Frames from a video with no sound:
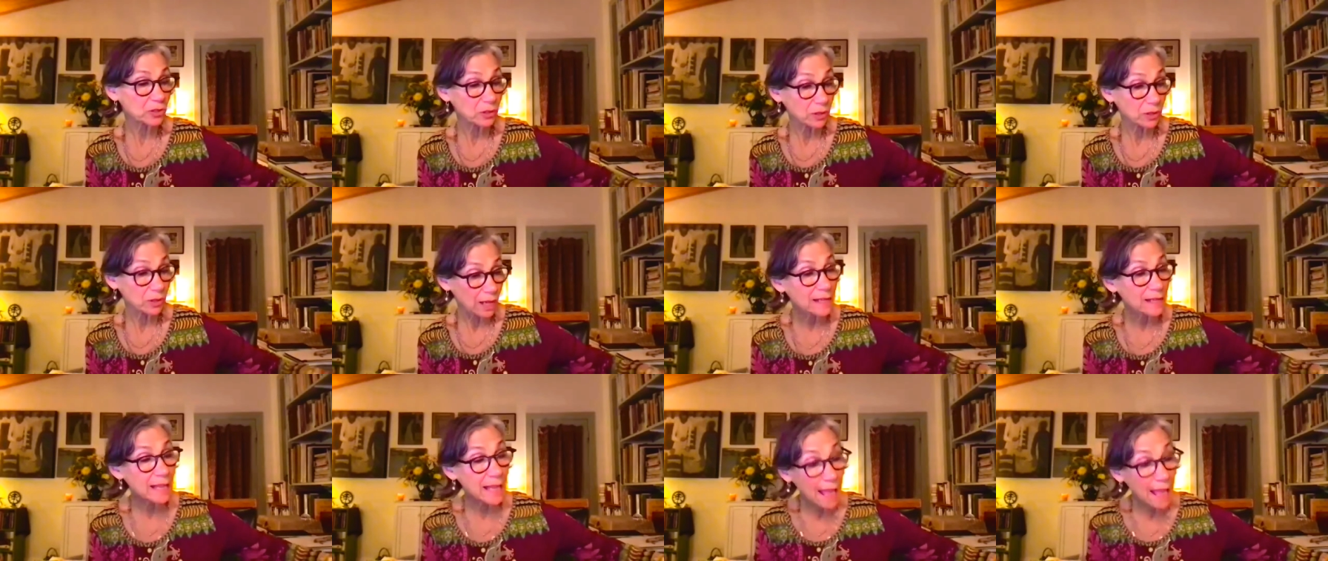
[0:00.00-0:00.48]

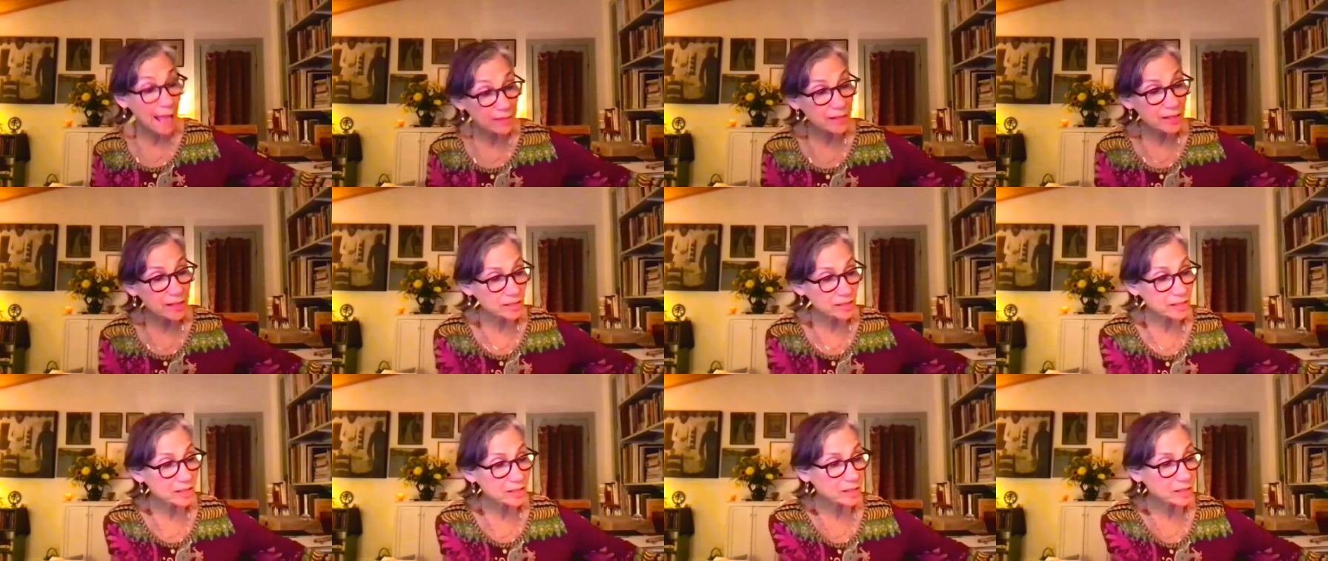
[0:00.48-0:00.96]
Again,
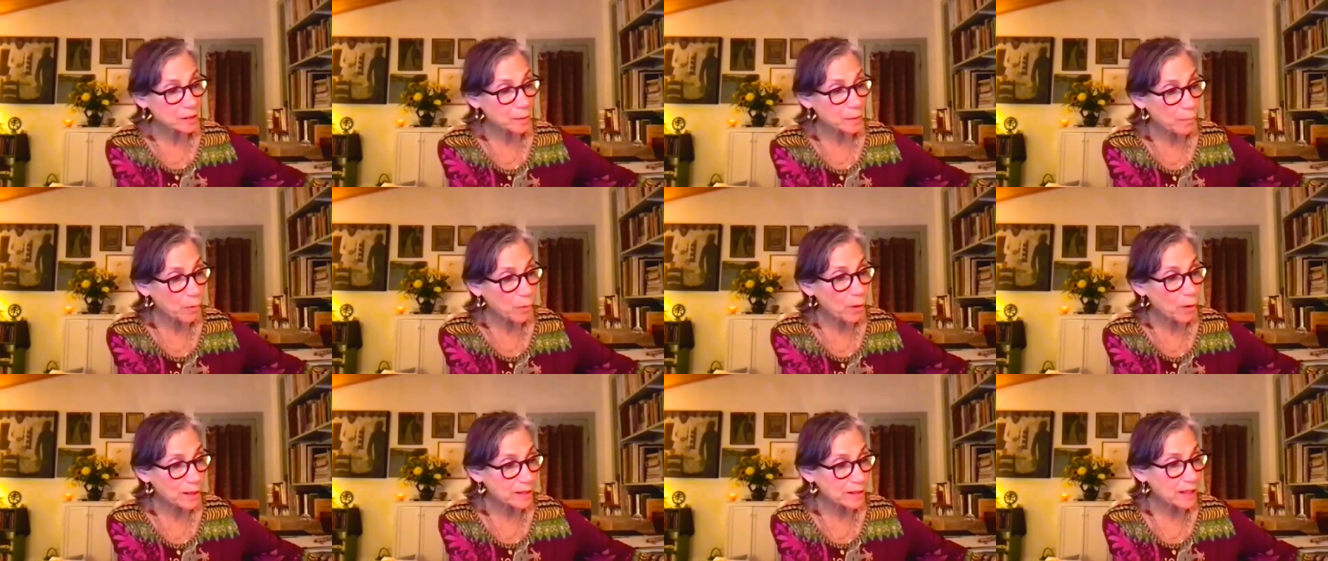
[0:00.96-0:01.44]
this is the
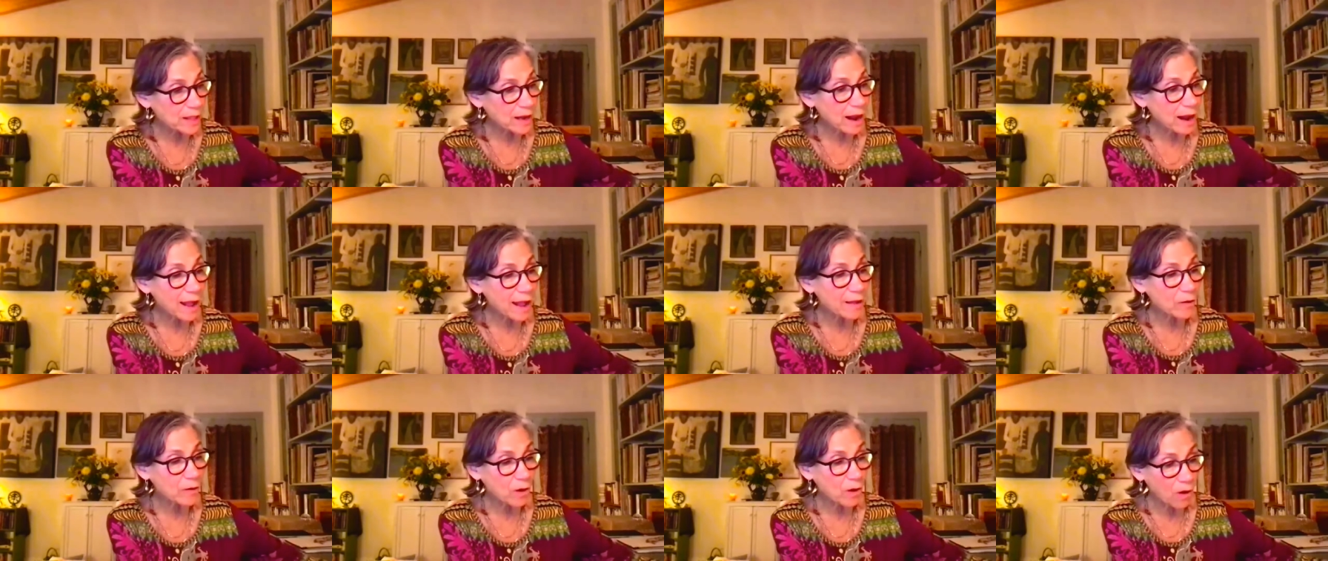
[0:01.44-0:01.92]
point that
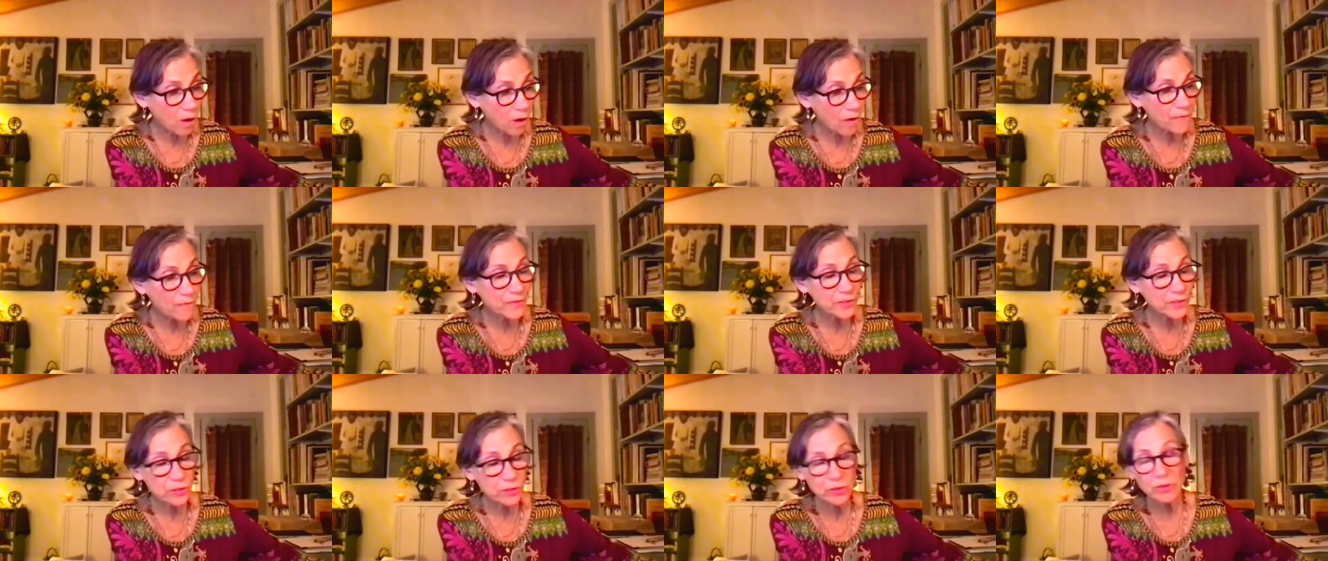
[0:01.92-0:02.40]
I
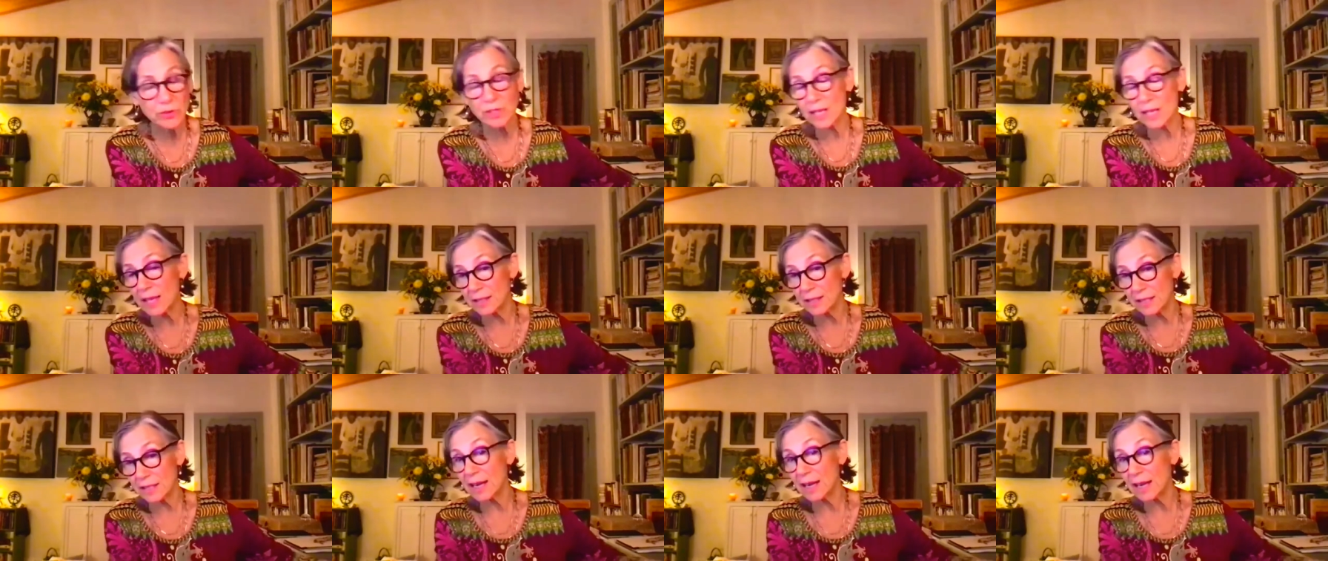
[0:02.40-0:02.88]
often use
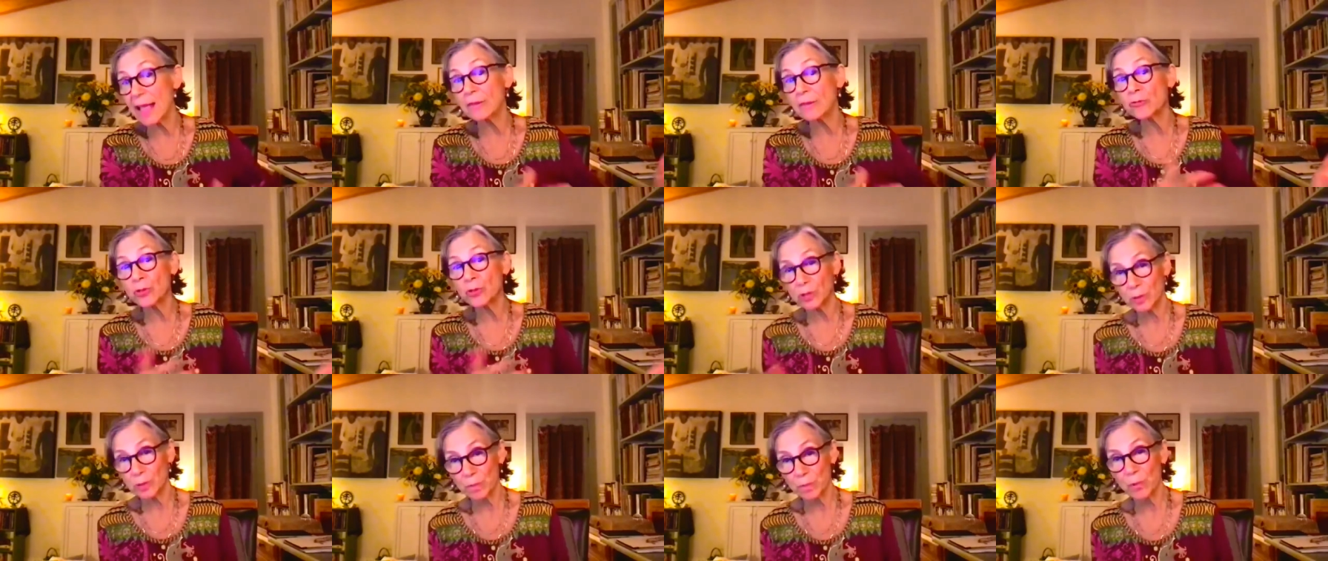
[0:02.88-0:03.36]
as an
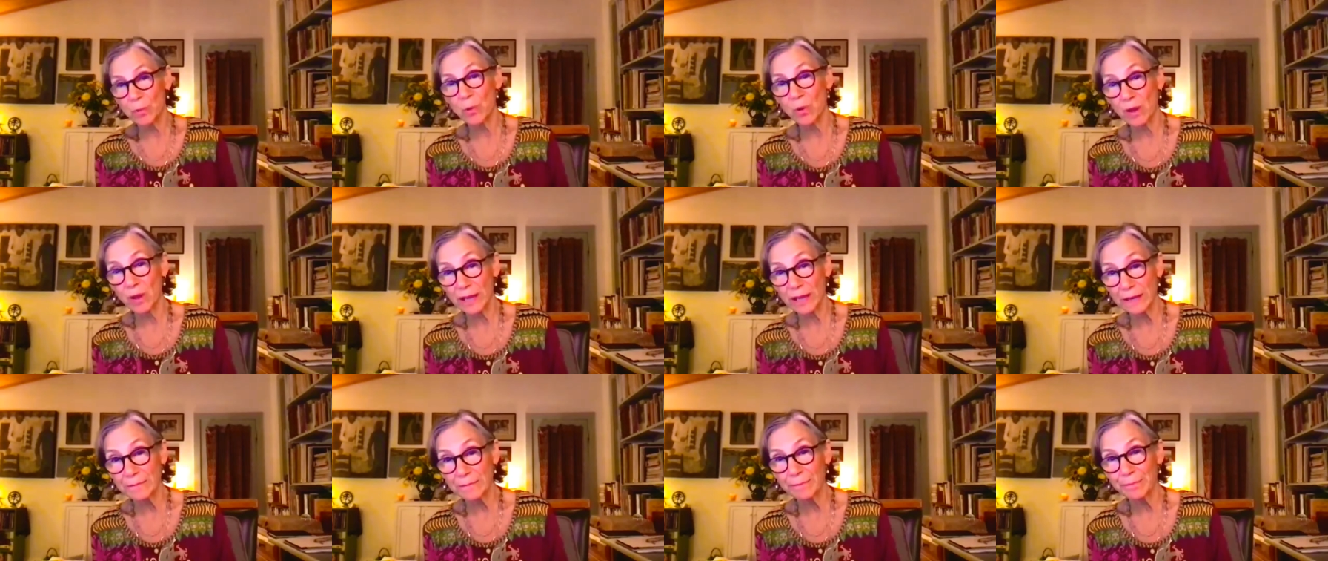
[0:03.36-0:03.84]
entry
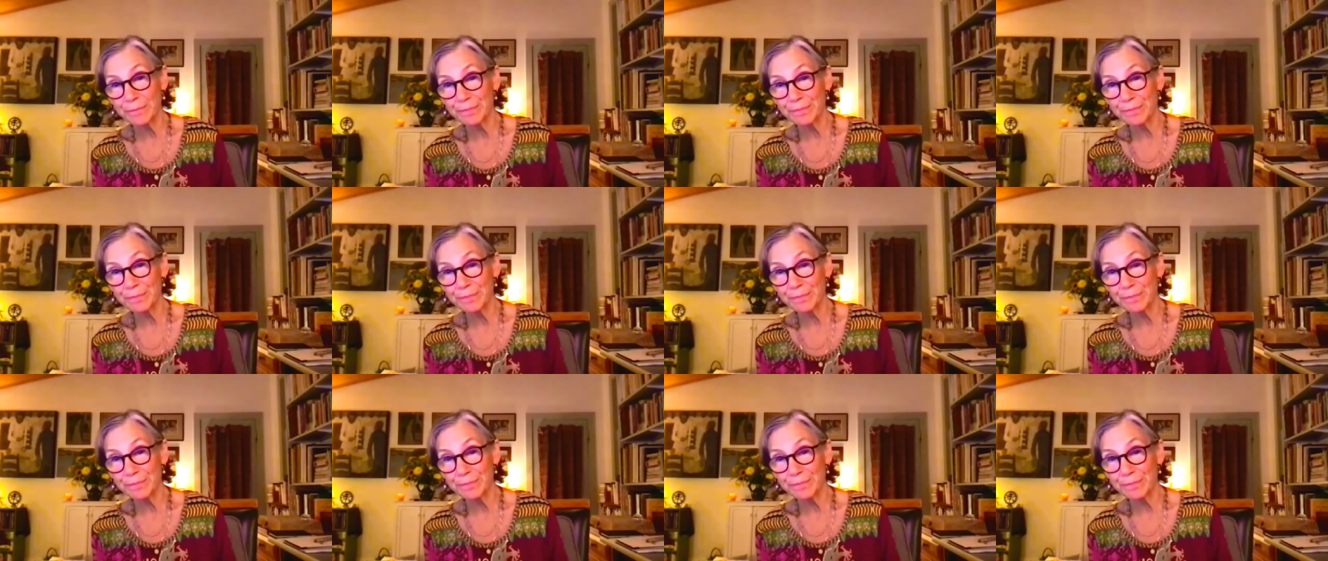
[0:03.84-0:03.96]
point.